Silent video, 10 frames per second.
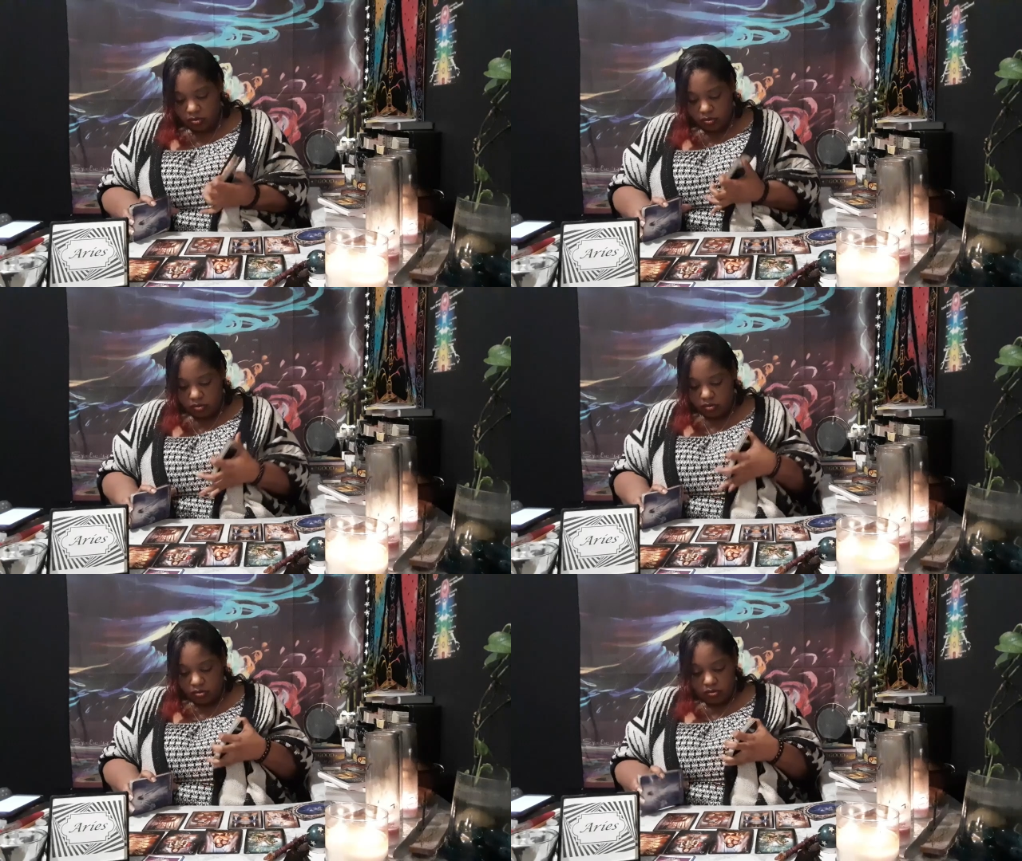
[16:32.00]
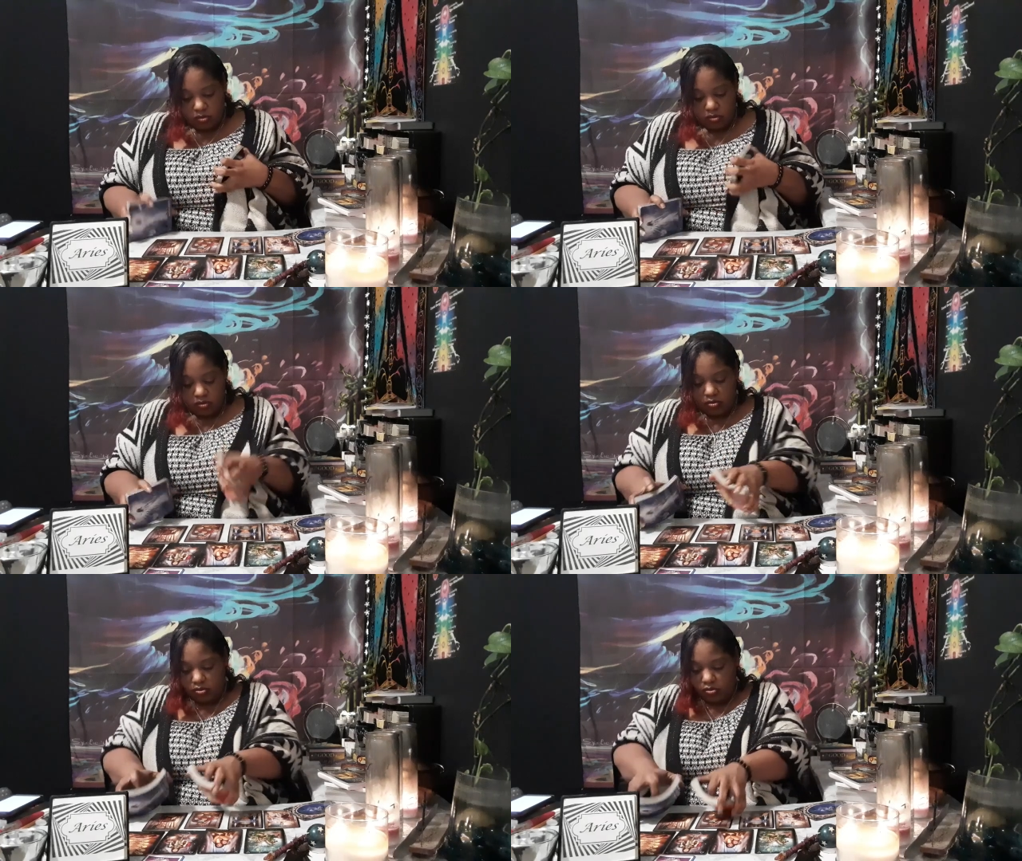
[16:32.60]

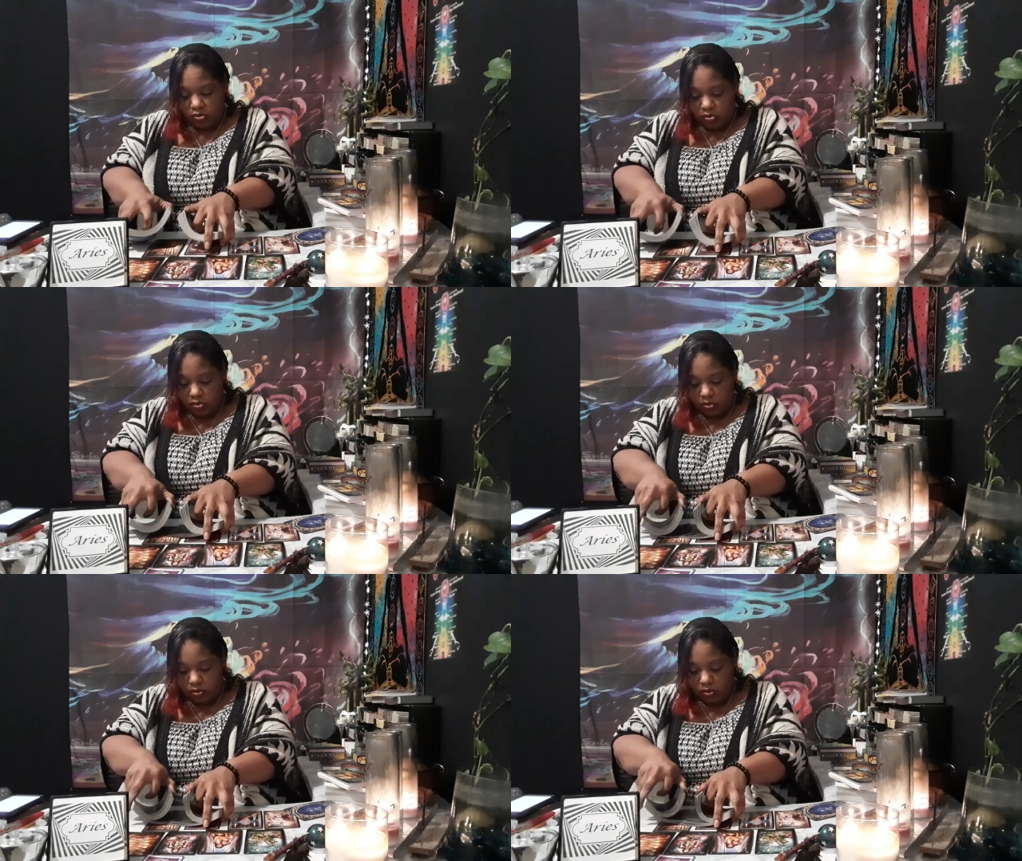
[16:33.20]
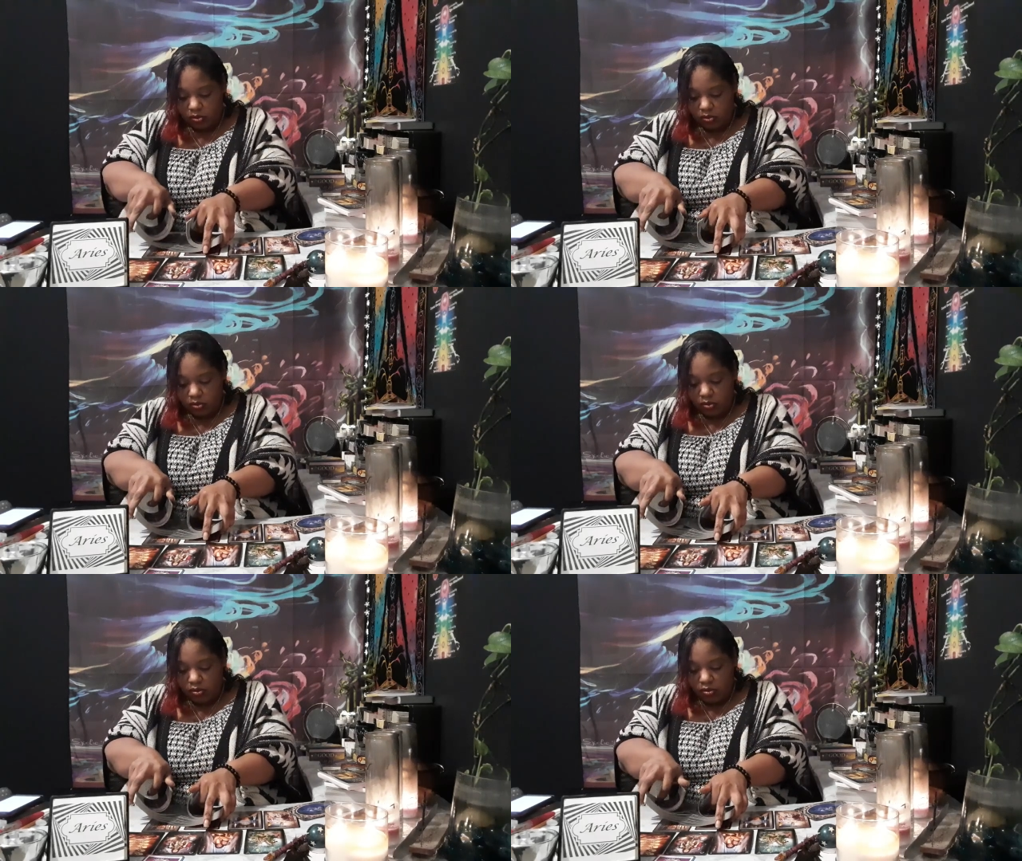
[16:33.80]

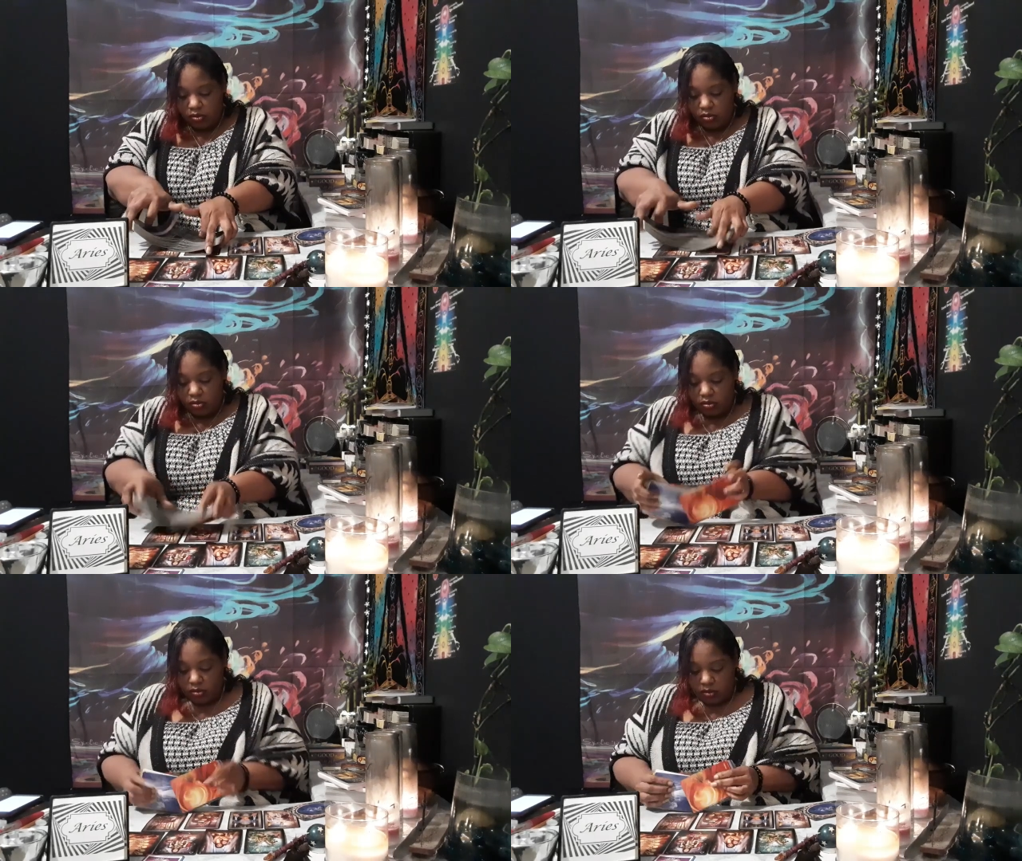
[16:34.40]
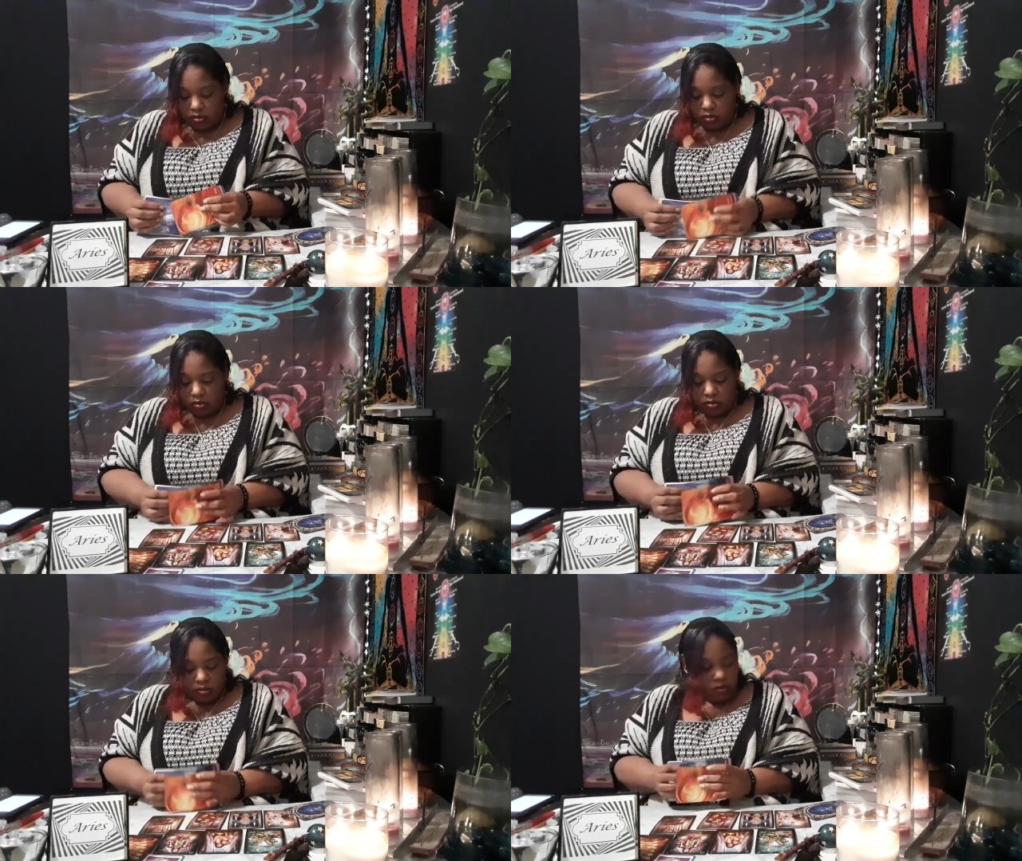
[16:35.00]

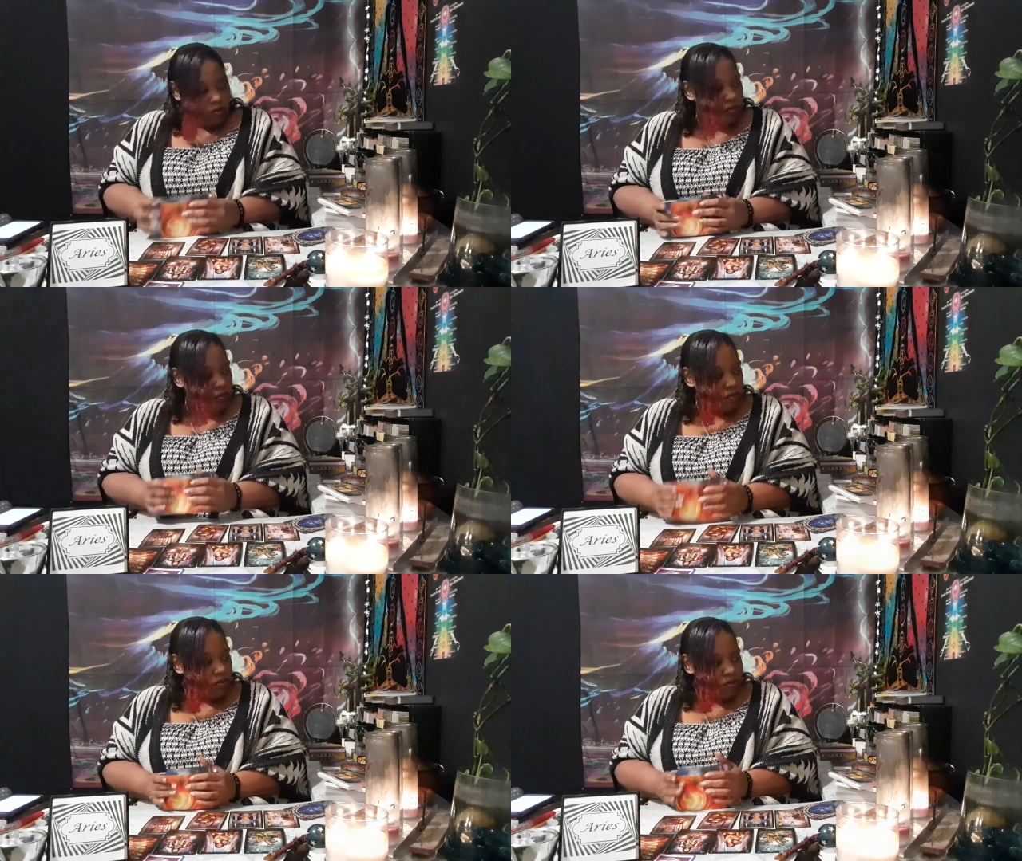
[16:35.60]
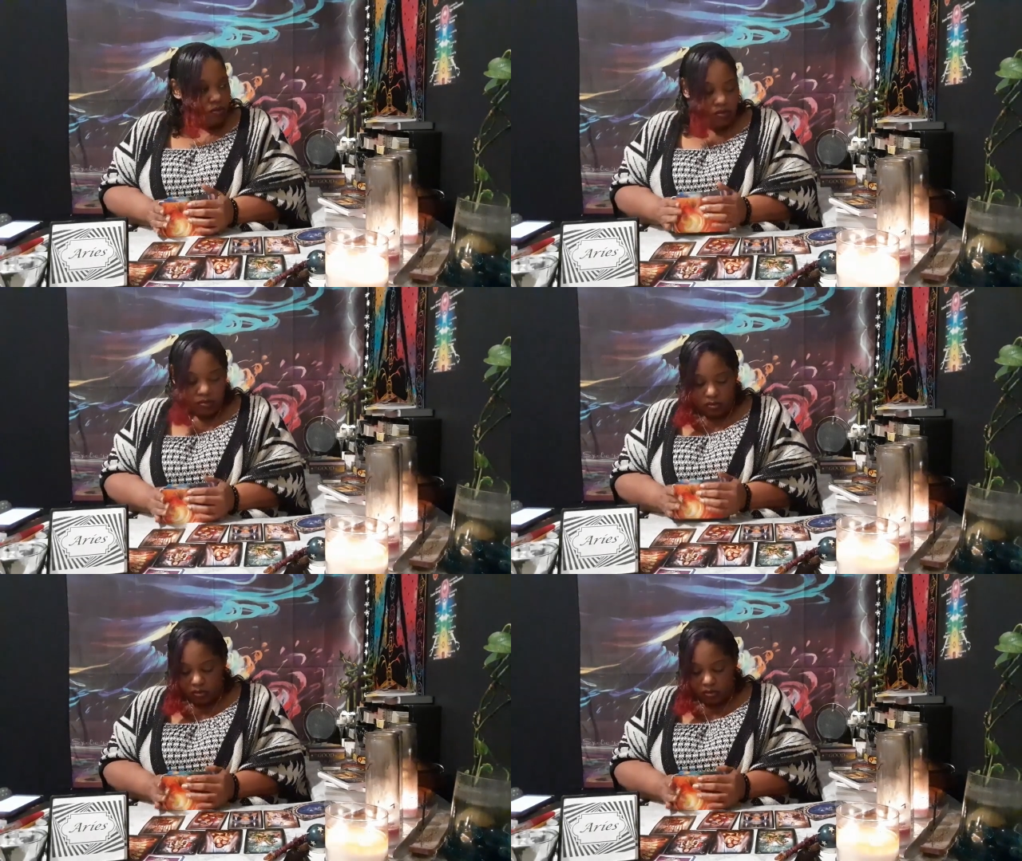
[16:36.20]
No one is speaking in this clip.